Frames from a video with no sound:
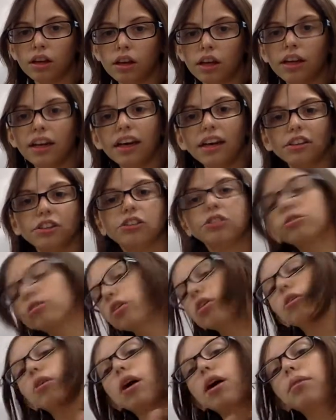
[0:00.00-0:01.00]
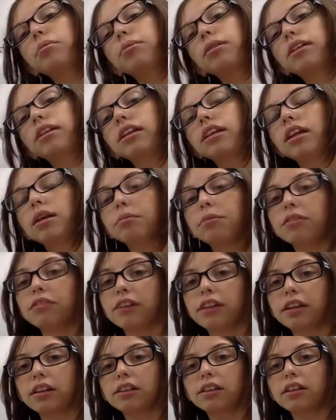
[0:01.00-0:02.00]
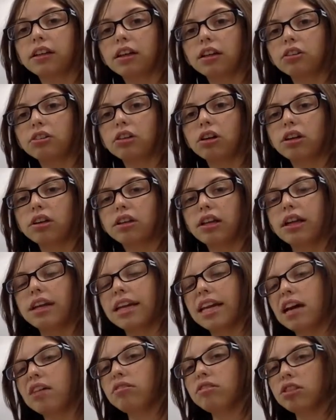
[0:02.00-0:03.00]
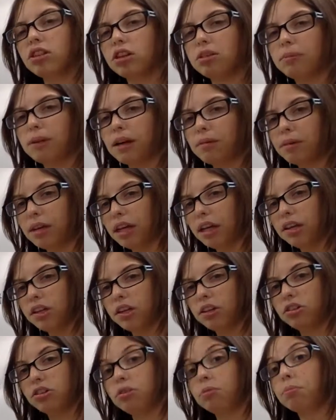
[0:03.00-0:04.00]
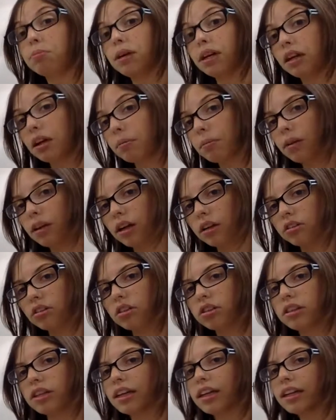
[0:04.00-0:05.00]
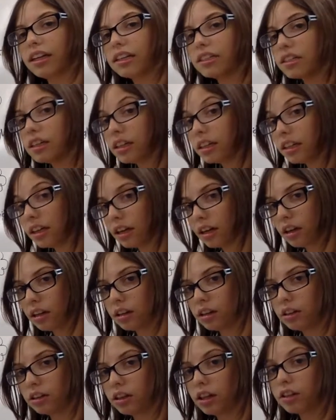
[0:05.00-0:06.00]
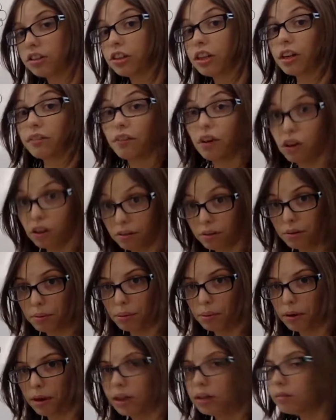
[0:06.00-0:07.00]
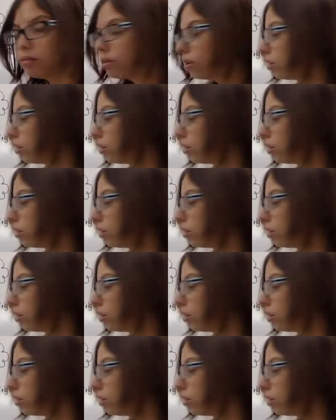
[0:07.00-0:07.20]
And as you go up in the number of valence electrons, now it starts becoming easier to pick up electrons than it is to give all of them away.